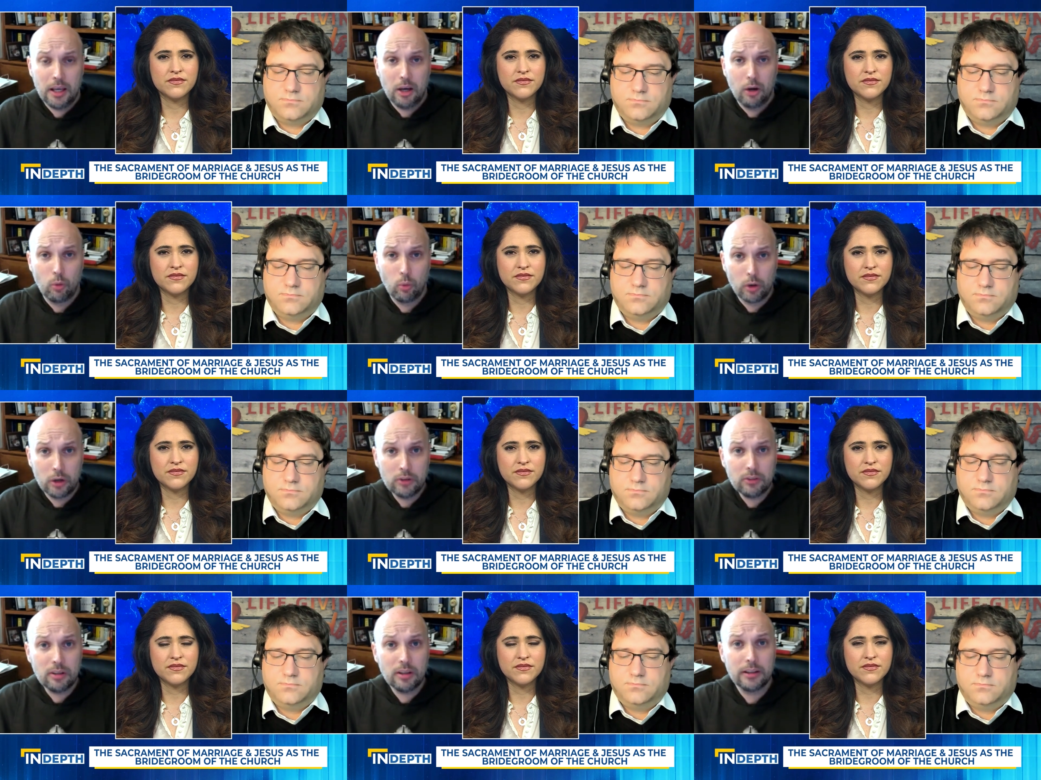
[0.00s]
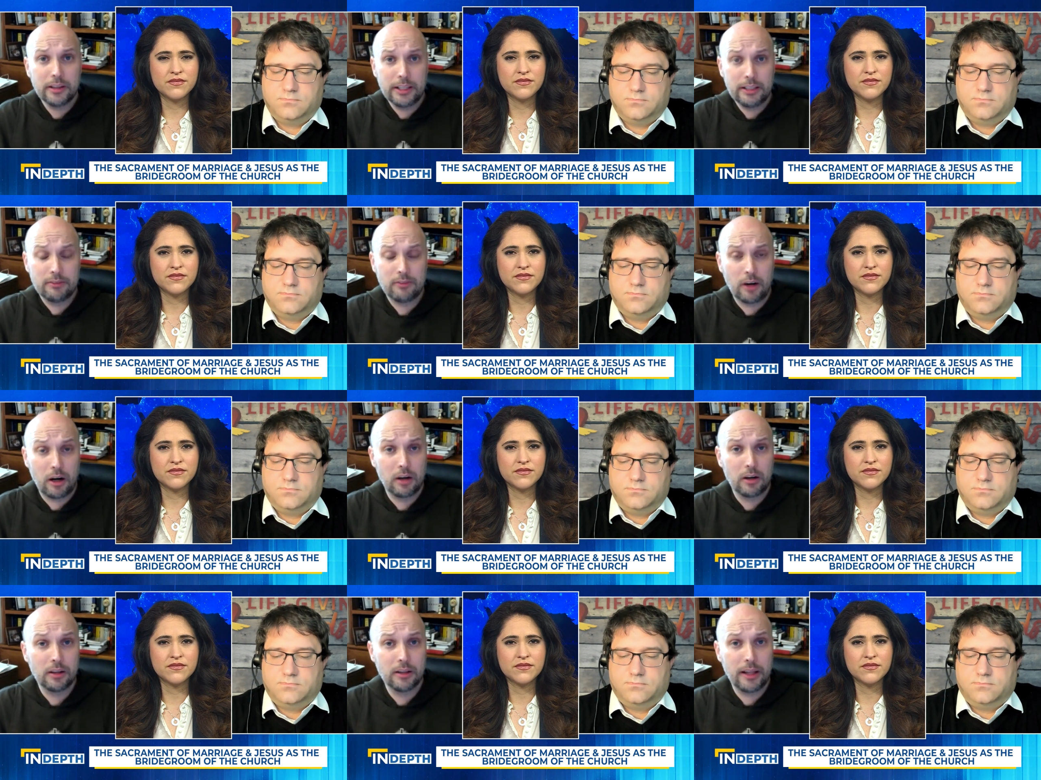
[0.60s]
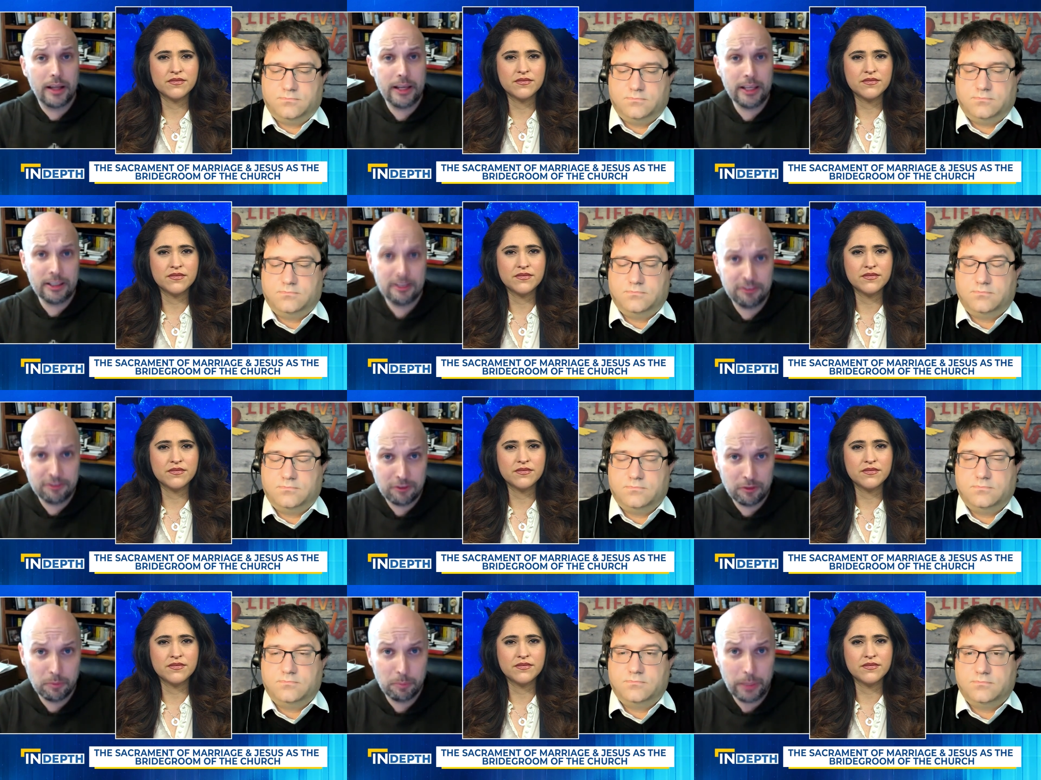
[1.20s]
Speaker 1: we're to live our
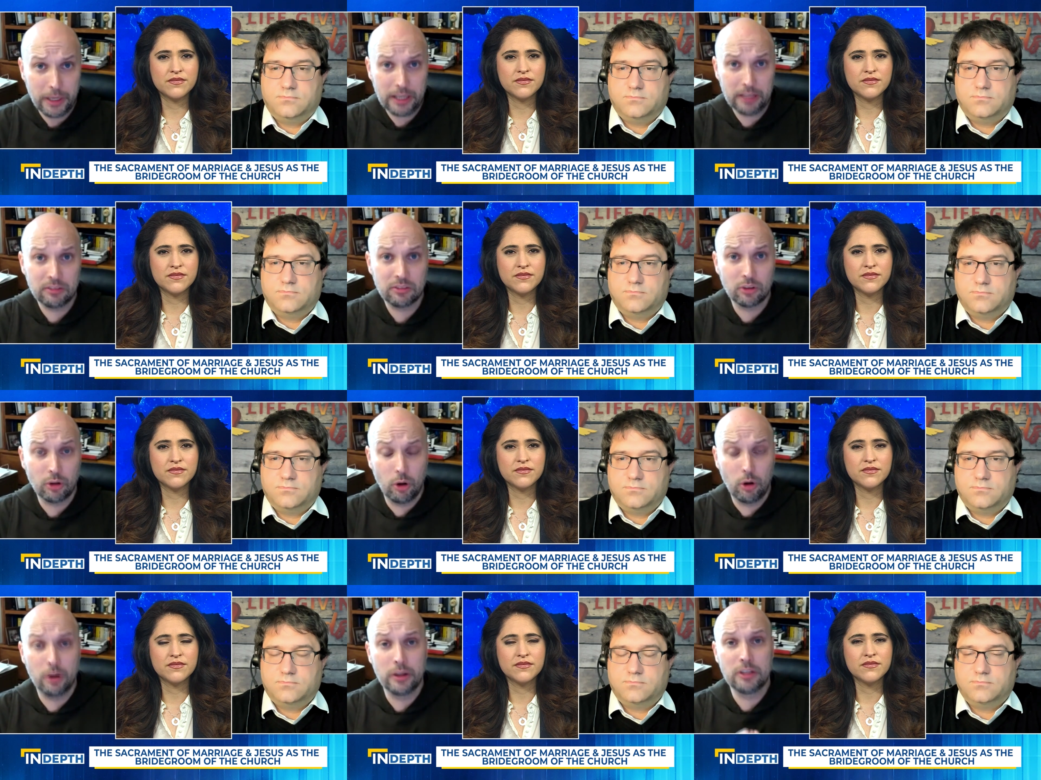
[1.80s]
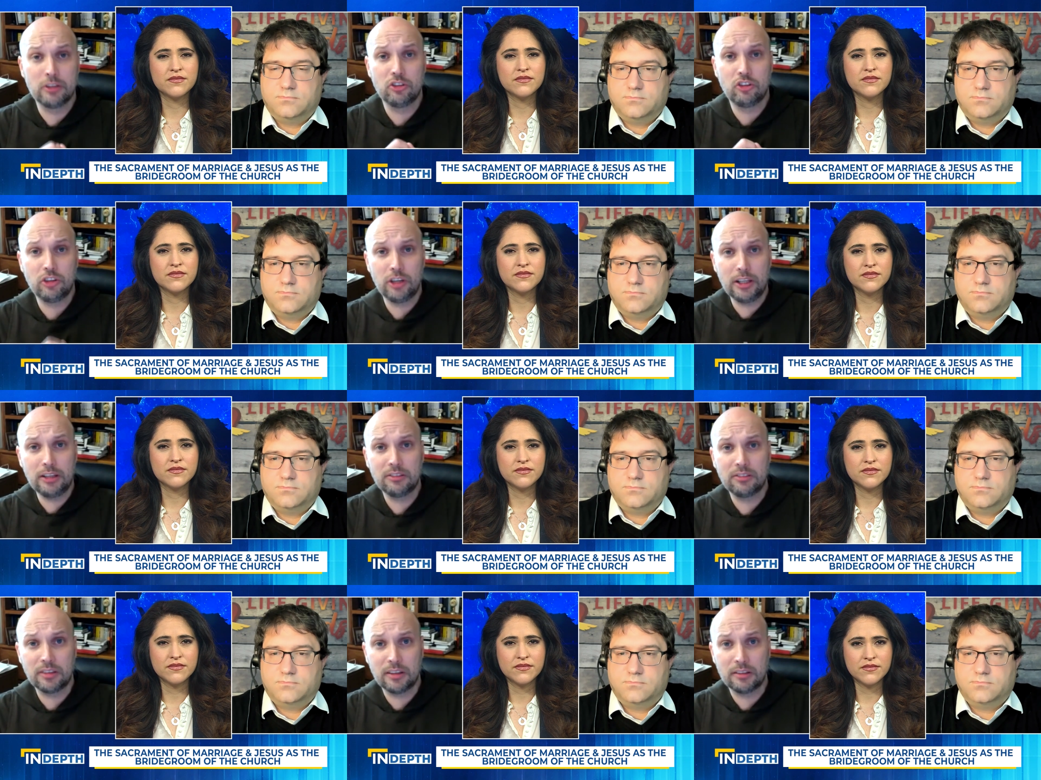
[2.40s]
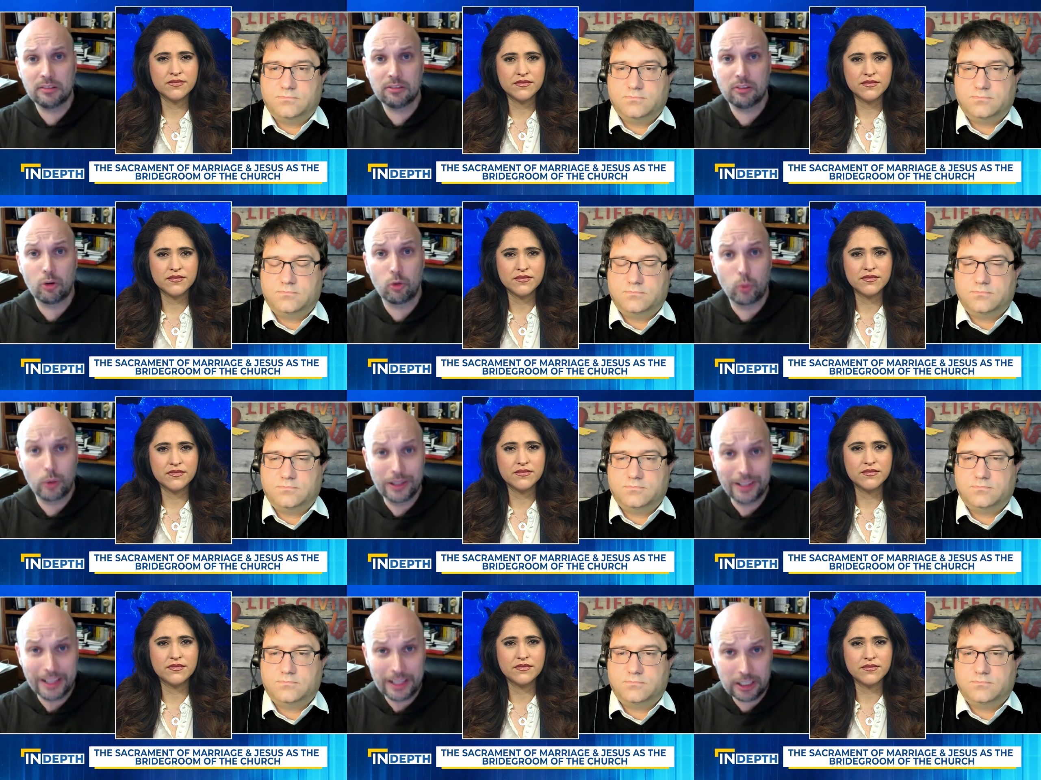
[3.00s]
life based on Jesus'
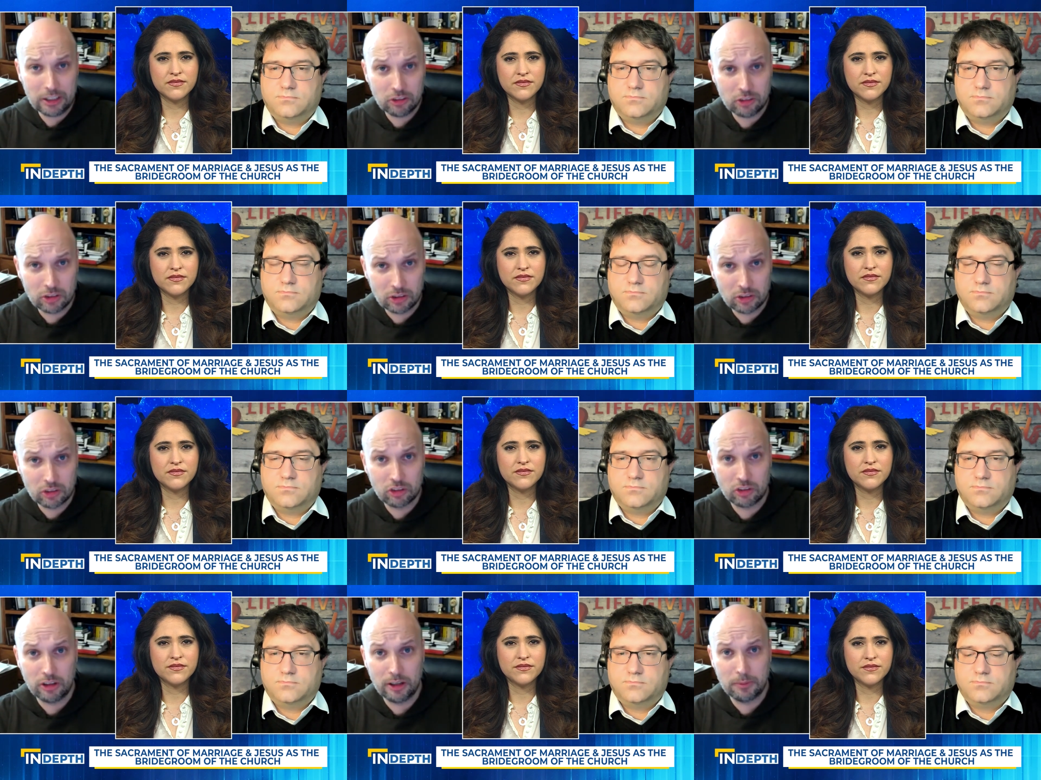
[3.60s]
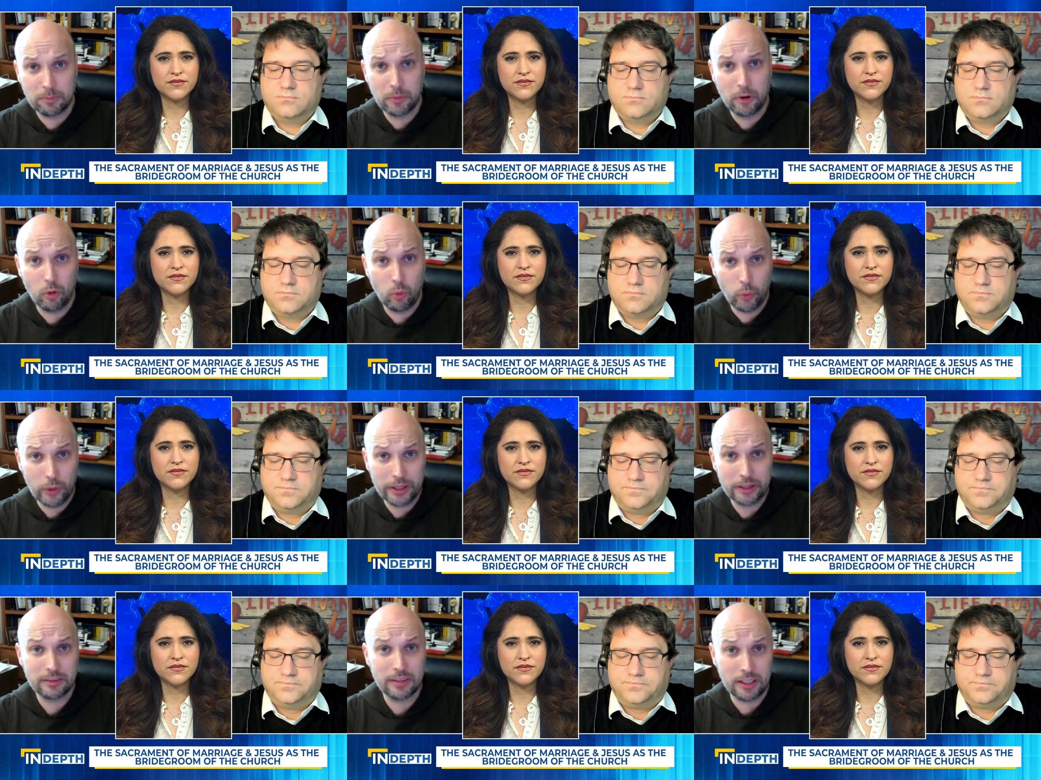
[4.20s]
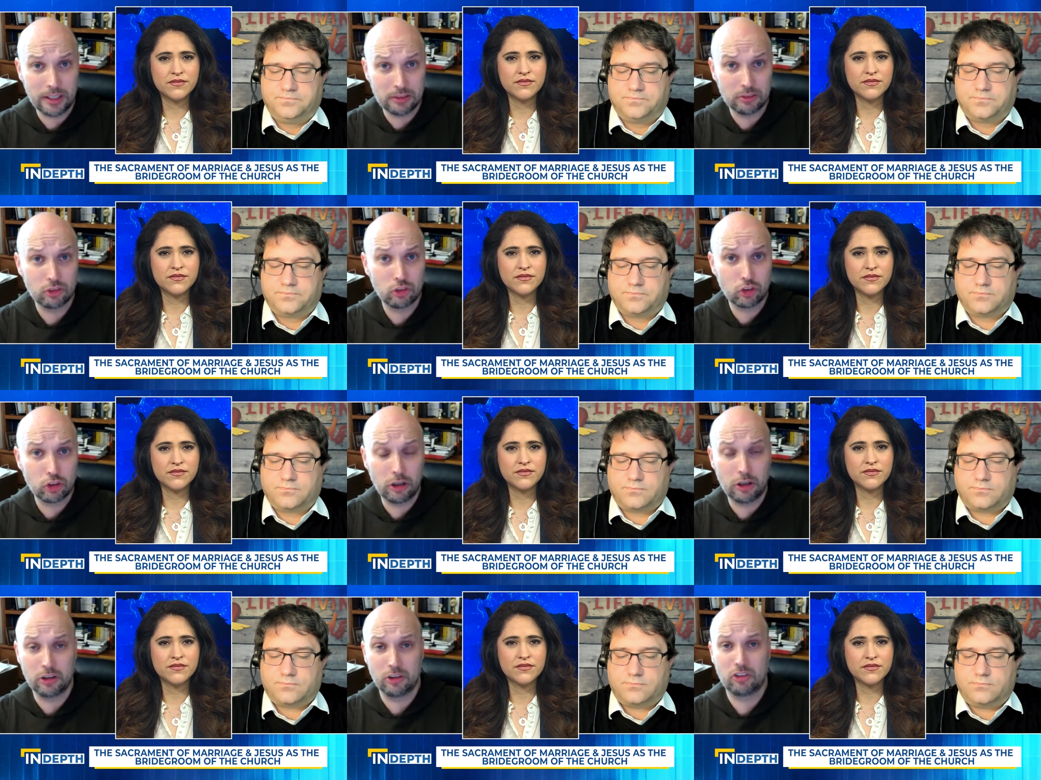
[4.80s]
relationship with his
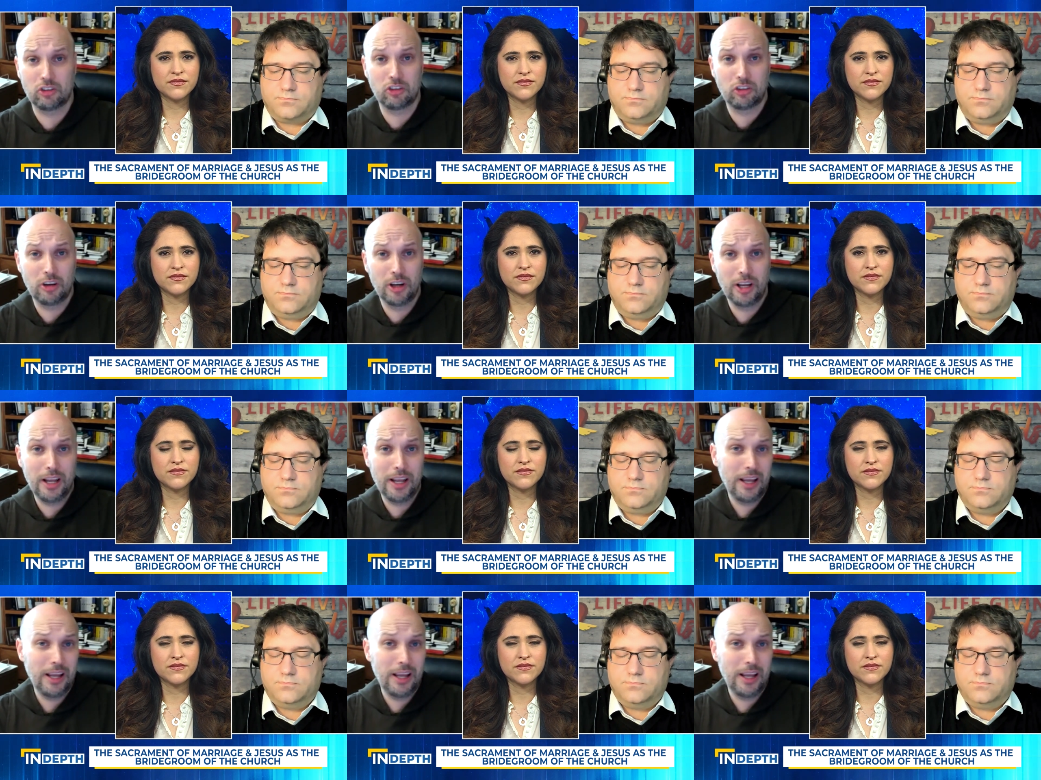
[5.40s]
church,